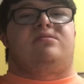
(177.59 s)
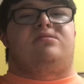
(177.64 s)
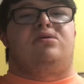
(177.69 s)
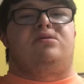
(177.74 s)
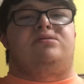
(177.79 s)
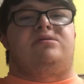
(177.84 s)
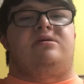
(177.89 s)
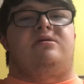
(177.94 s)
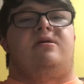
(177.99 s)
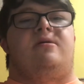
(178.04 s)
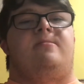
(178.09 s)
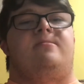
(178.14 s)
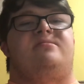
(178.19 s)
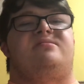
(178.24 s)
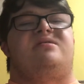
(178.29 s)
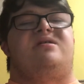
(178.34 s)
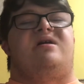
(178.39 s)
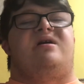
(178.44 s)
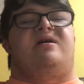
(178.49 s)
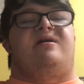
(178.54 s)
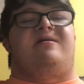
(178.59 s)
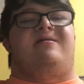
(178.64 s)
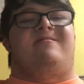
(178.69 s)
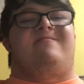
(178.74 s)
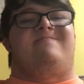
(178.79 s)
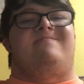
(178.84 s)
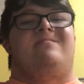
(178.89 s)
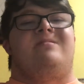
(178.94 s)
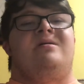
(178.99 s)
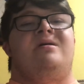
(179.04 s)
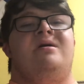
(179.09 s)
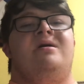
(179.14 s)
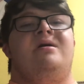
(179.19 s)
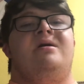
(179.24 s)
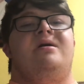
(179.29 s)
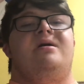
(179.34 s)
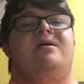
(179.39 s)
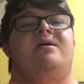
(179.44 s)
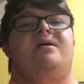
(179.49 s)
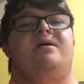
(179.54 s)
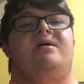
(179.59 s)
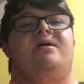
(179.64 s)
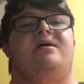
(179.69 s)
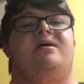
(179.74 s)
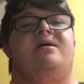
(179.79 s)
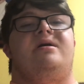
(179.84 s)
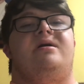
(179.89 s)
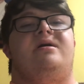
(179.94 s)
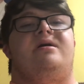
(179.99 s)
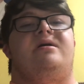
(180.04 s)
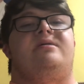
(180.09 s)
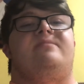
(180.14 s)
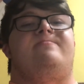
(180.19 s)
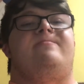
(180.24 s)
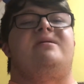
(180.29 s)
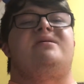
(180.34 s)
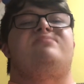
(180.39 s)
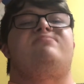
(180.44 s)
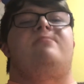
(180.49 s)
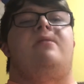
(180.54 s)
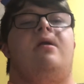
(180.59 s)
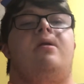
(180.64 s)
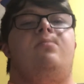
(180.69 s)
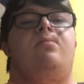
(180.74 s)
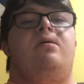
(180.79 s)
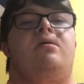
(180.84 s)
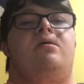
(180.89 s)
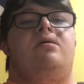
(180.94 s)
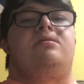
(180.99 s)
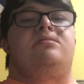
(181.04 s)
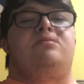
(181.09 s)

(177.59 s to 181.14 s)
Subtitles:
to see all the videos I have. And please follow me on